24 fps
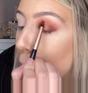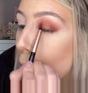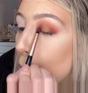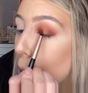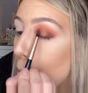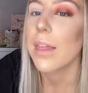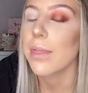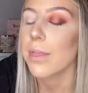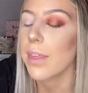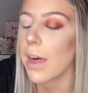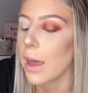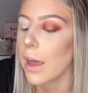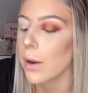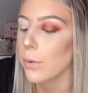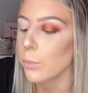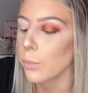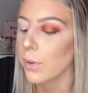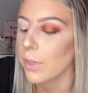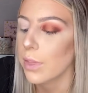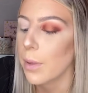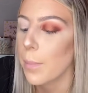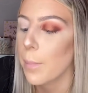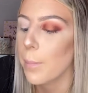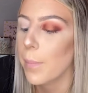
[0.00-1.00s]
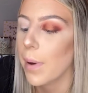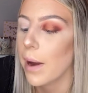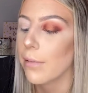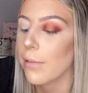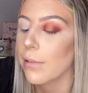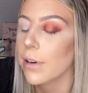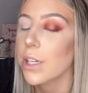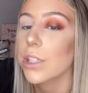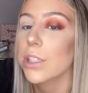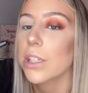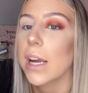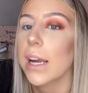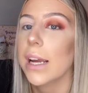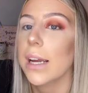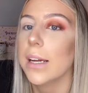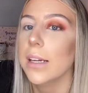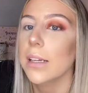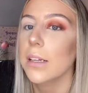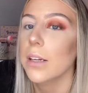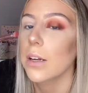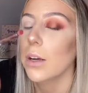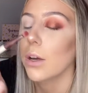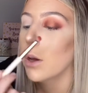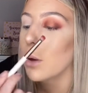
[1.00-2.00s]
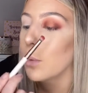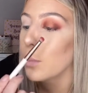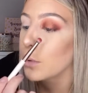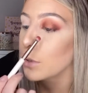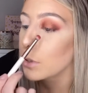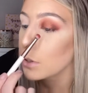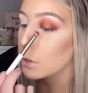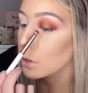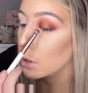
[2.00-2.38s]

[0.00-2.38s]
And then with the berry shade, I'm just